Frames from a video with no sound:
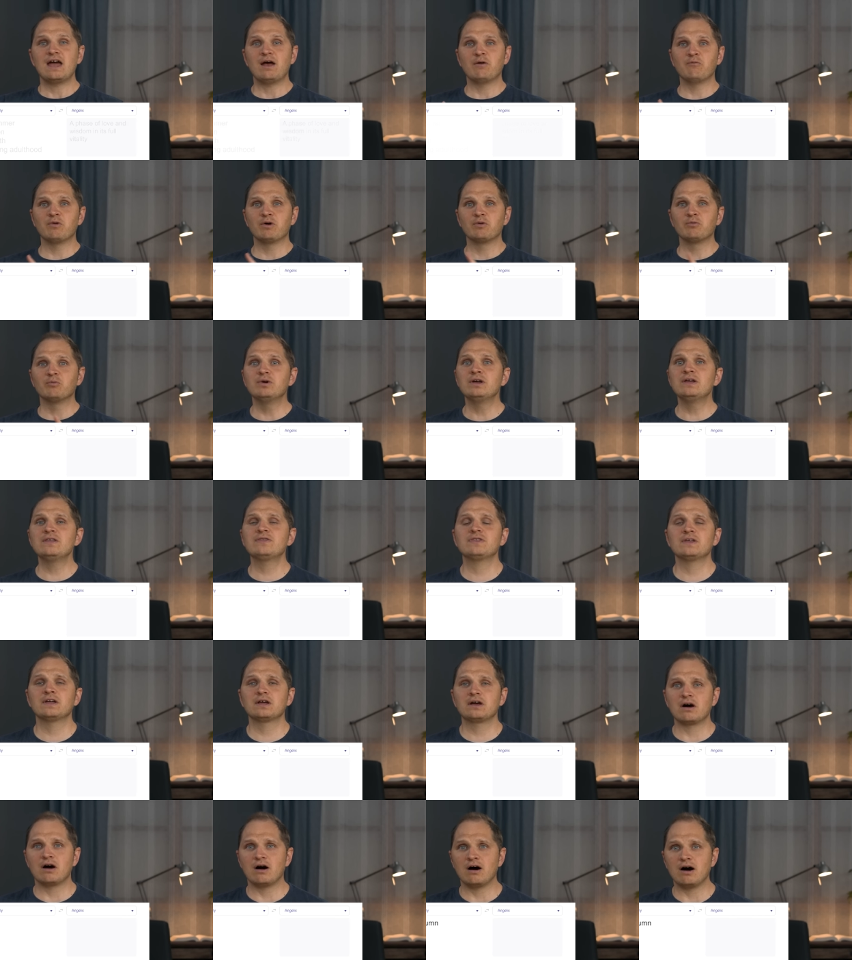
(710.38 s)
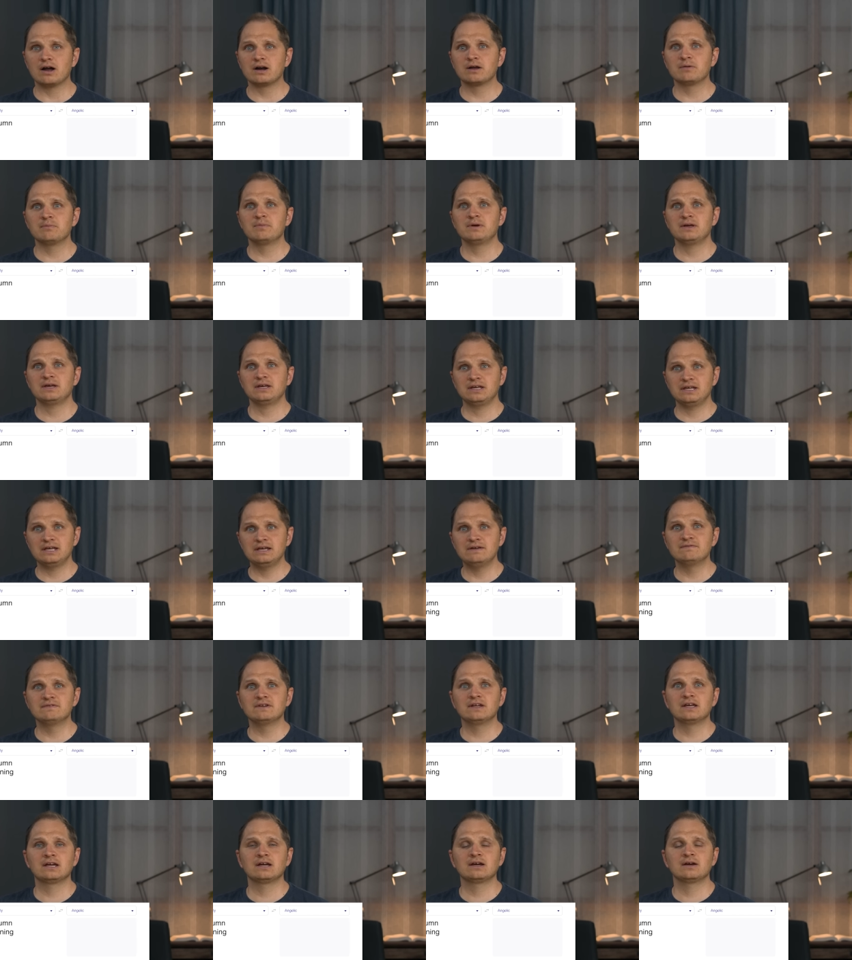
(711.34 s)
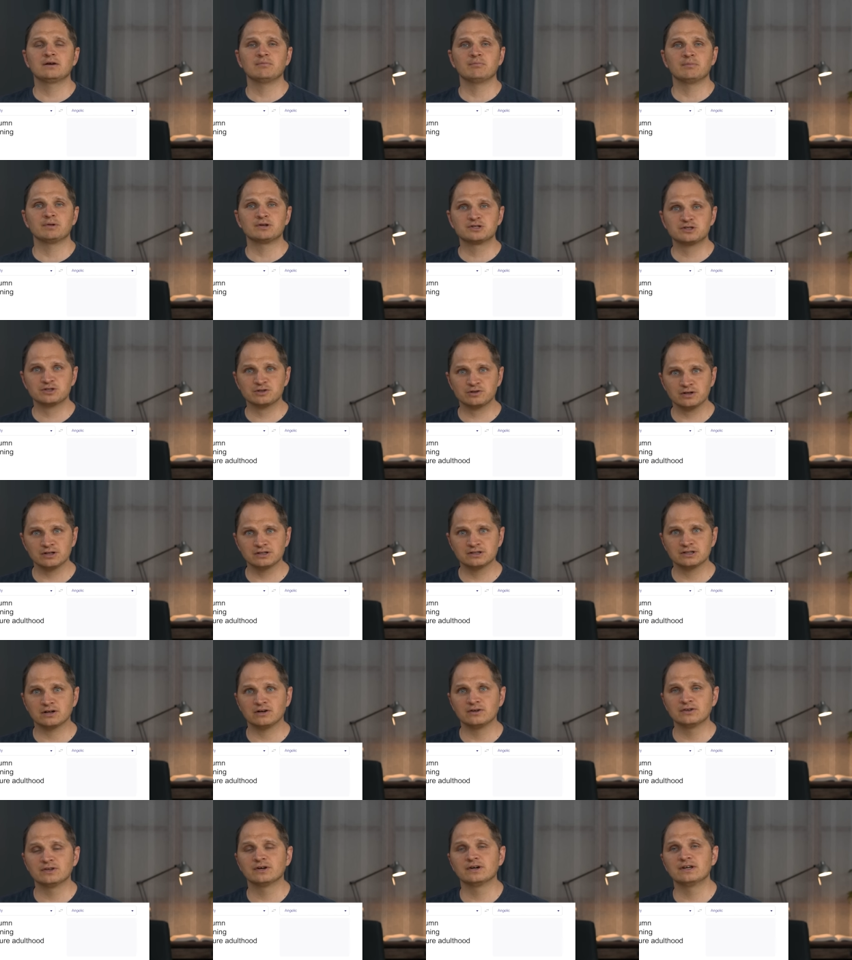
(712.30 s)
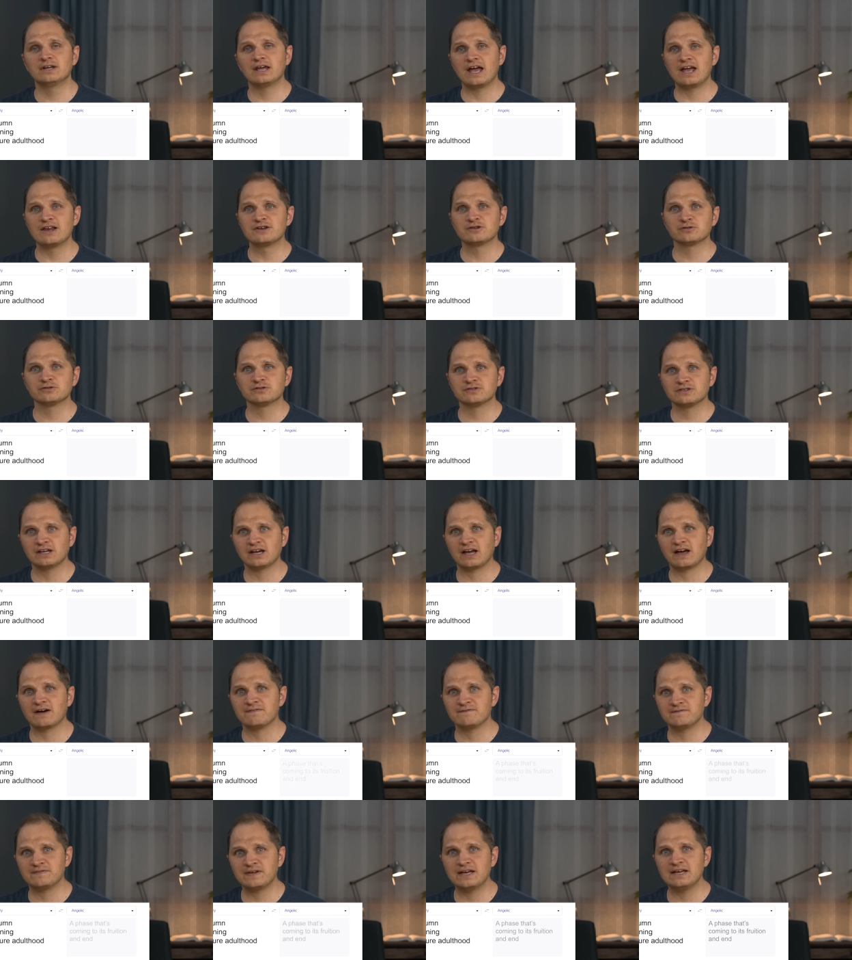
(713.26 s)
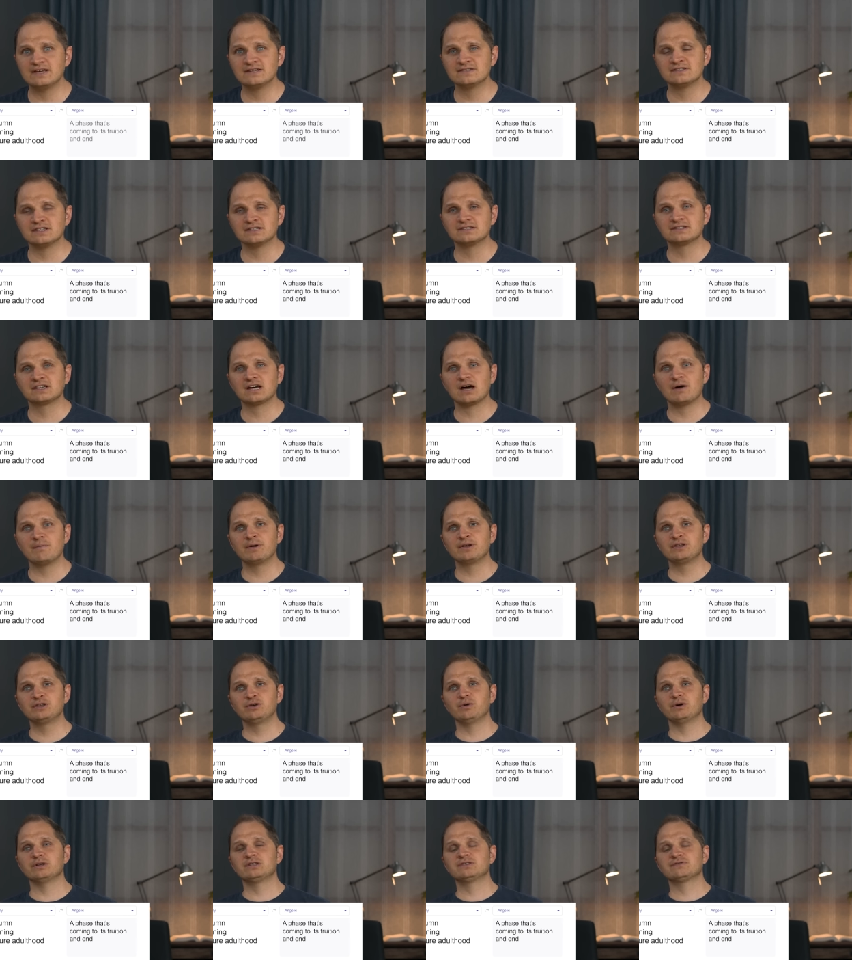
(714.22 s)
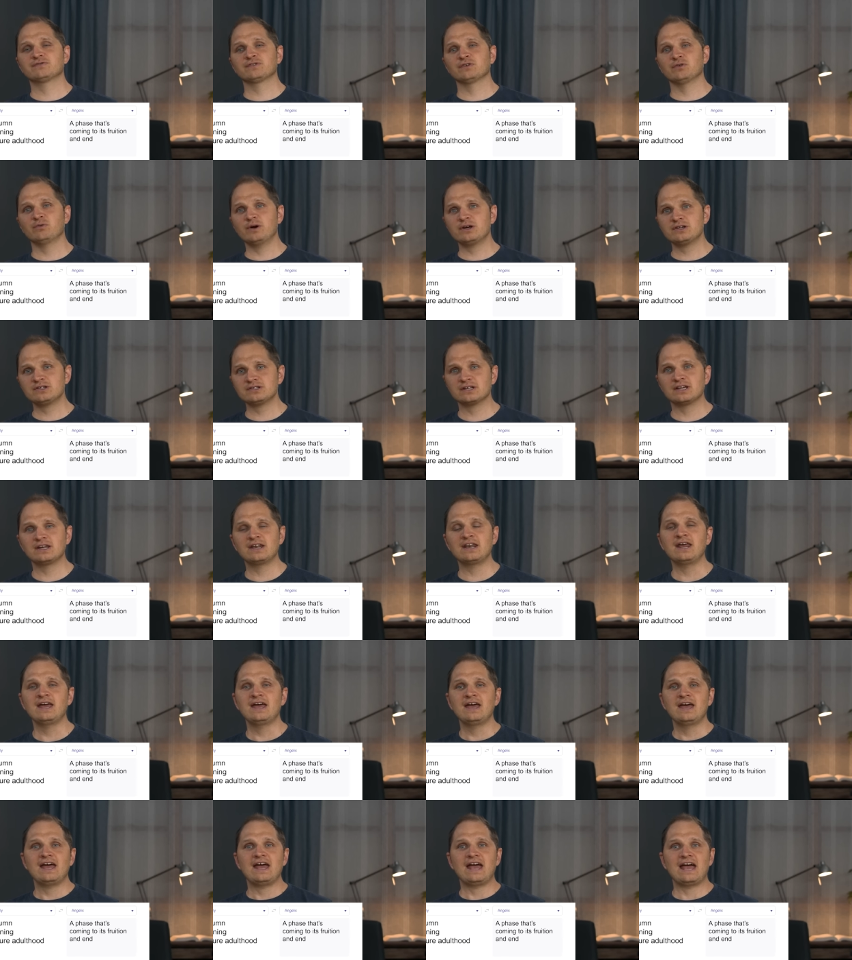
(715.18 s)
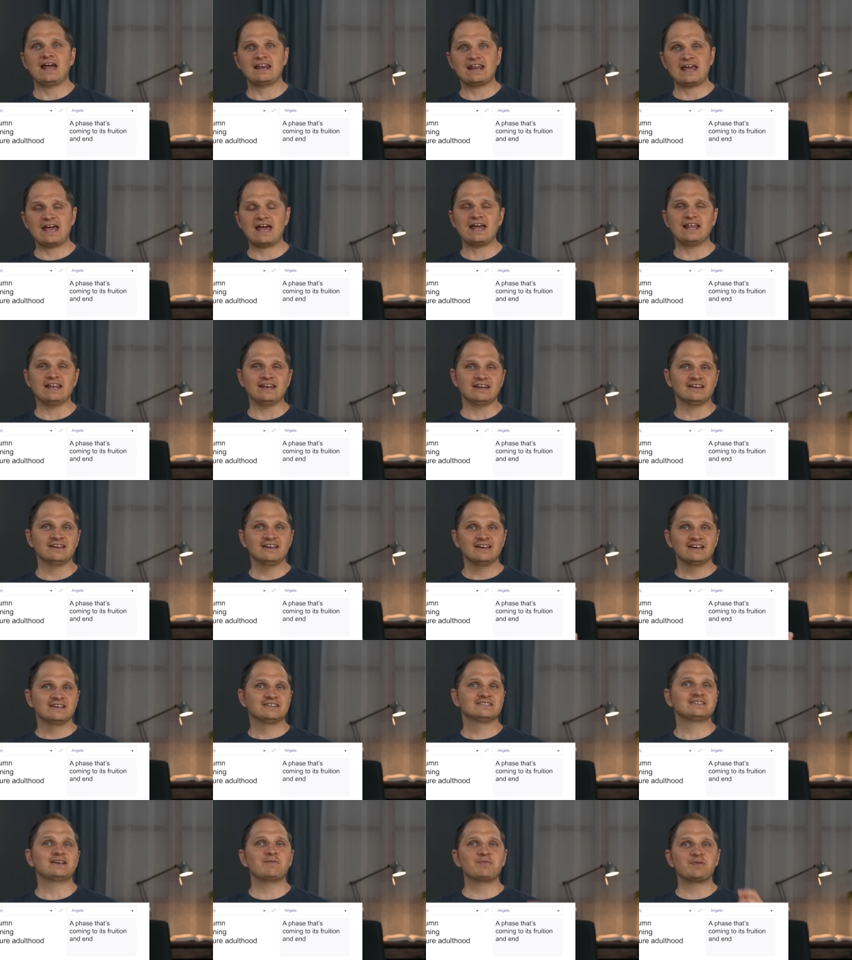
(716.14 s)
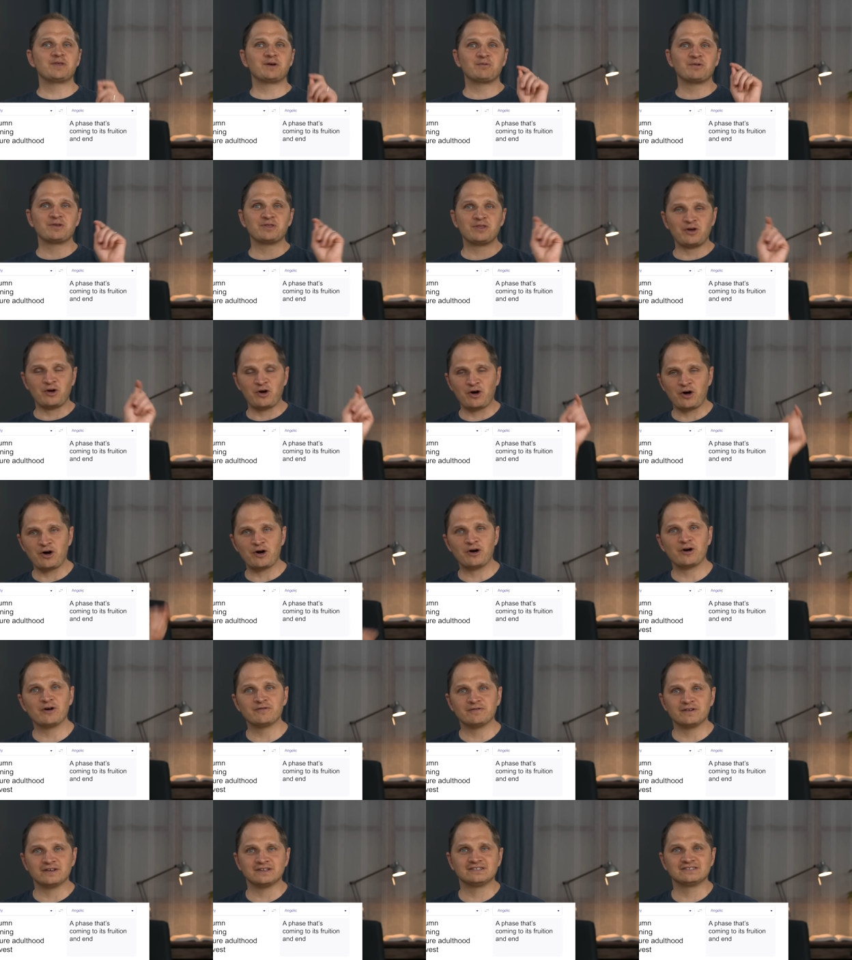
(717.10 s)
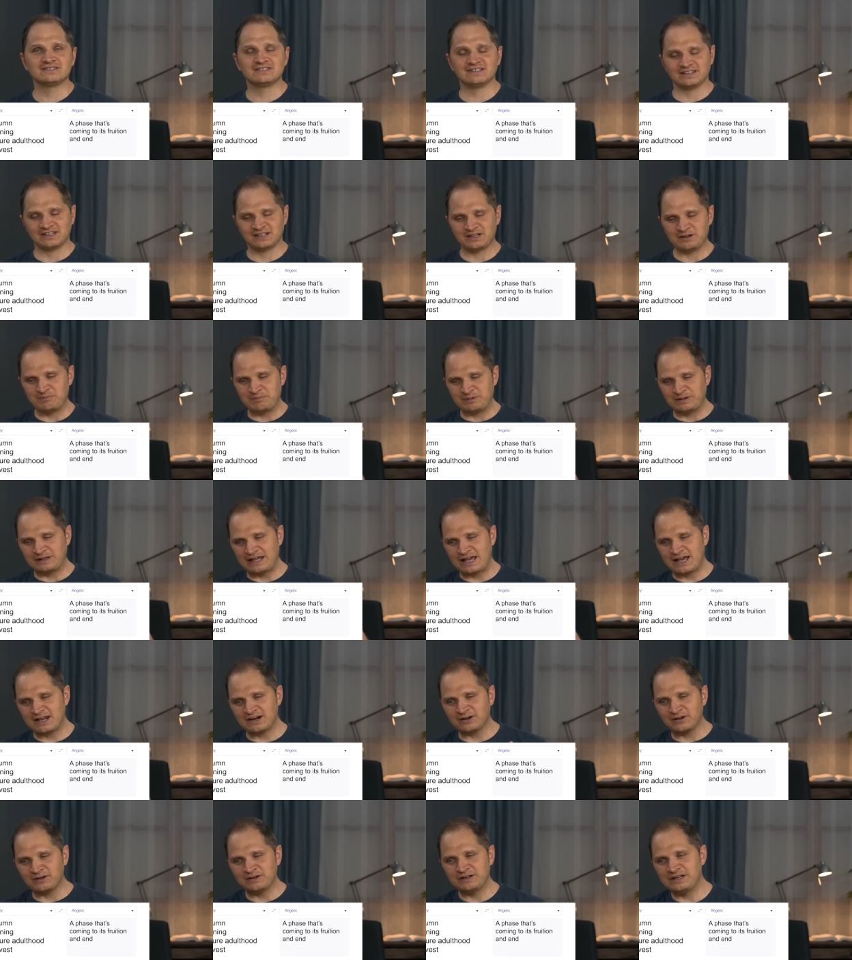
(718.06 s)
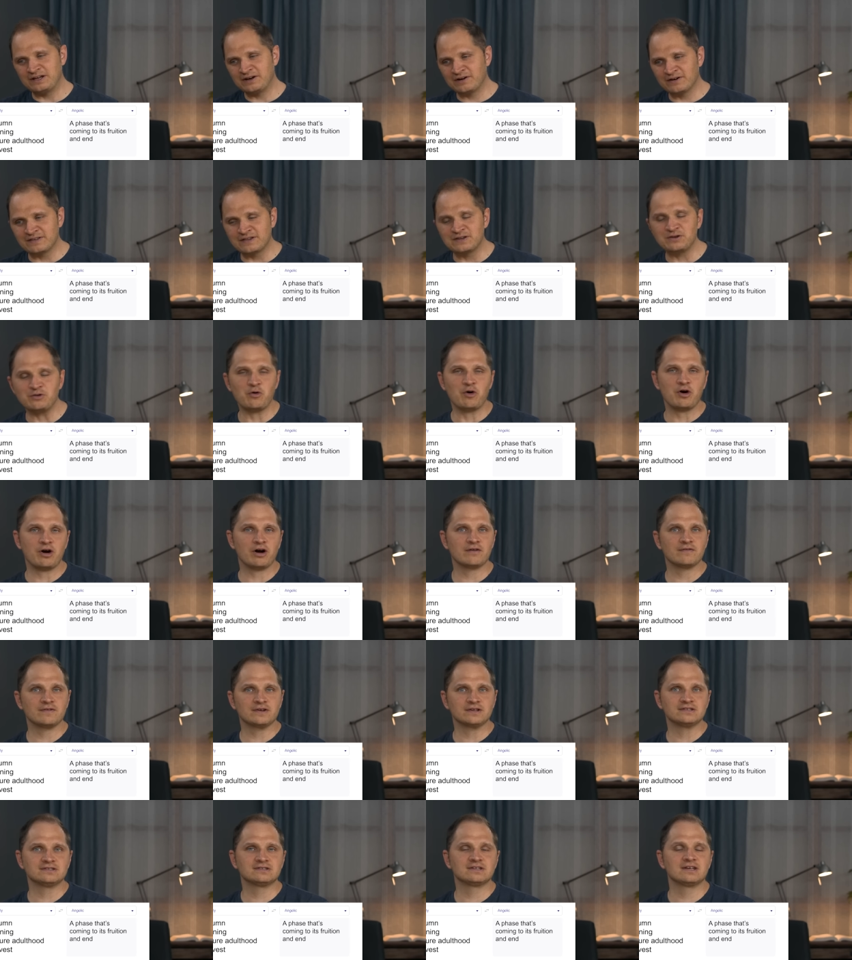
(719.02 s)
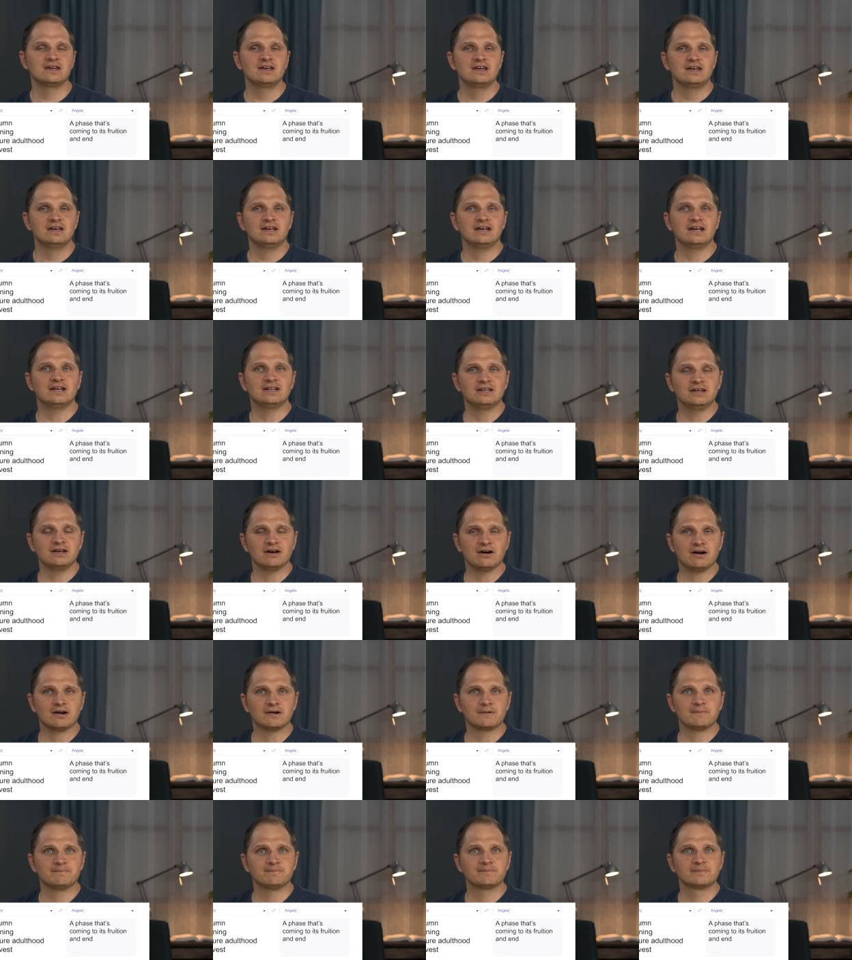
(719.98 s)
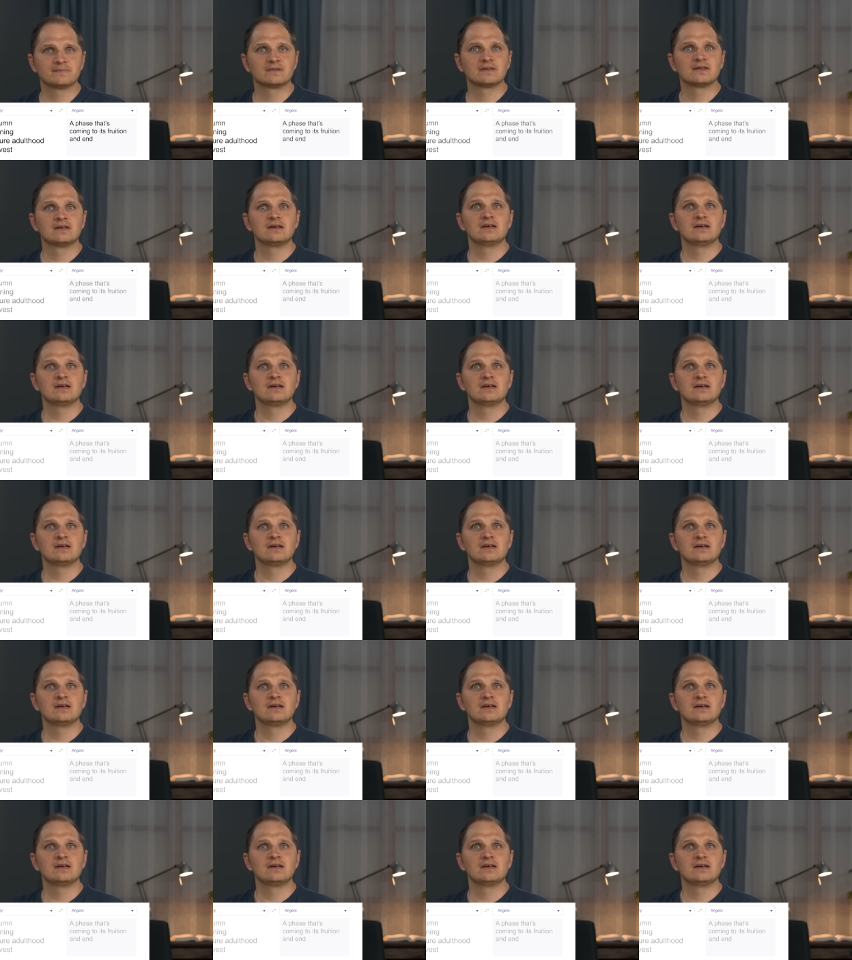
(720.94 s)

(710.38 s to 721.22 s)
And when we think autumn, evening, mature adulthood, angels think a phase that's coming to its fruition and end. Same thing with harvest. Like you plant all year and then you harvest in the autumn.